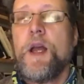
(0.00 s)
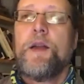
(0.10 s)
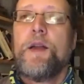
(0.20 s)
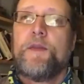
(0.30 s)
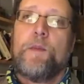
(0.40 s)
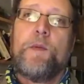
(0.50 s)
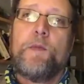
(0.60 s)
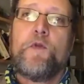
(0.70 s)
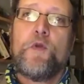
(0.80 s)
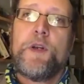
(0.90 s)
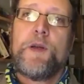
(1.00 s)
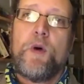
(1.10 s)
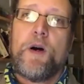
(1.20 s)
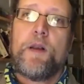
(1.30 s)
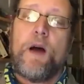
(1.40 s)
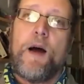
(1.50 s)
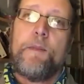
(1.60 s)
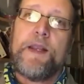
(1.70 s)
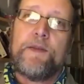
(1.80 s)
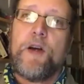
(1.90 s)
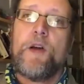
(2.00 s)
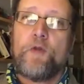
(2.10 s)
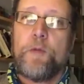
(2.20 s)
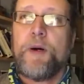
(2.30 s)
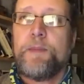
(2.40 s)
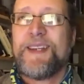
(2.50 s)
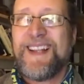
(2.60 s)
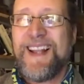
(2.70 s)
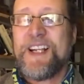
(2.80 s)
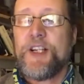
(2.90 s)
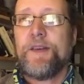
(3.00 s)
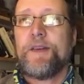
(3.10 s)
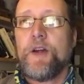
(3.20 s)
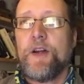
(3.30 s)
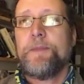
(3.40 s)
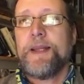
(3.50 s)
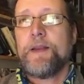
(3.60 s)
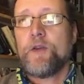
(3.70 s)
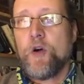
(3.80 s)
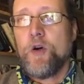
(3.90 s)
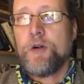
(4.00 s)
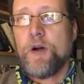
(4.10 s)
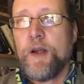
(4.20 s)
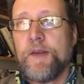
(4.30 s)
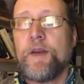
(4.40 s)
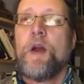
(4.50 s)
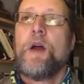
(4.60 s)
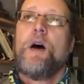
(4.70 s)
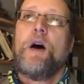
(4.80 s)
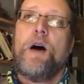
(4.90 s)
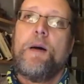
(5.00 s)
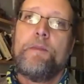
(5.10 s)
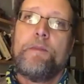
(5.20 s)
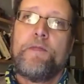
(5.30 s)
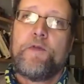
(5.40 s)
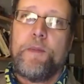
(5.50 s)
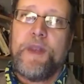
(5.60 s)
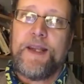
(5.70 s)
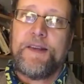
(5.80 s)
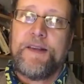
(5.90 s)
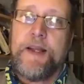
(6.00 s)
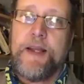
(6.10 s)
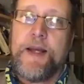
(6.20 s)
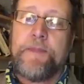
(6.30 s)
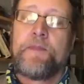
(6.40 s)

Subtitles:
Some of them have already won internal Republican elections and are going to be in Congress from next year.